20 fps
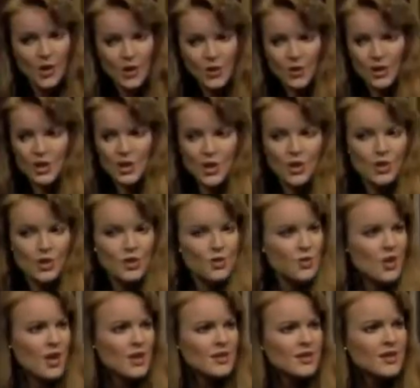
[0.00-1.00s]
No, it's her
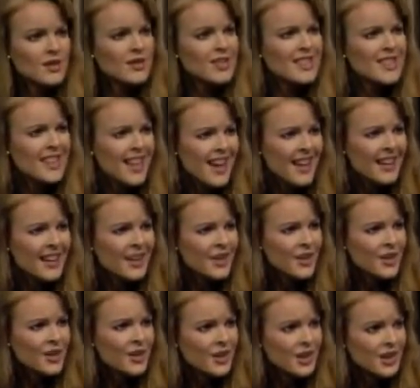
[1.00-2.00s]
trying to deny
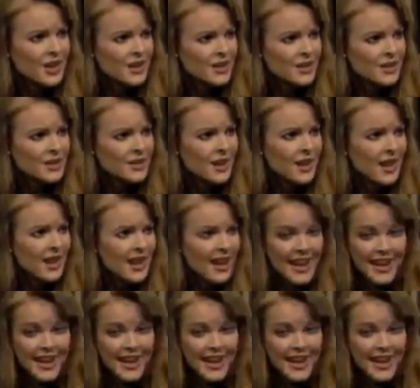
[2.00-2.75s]
her guilt.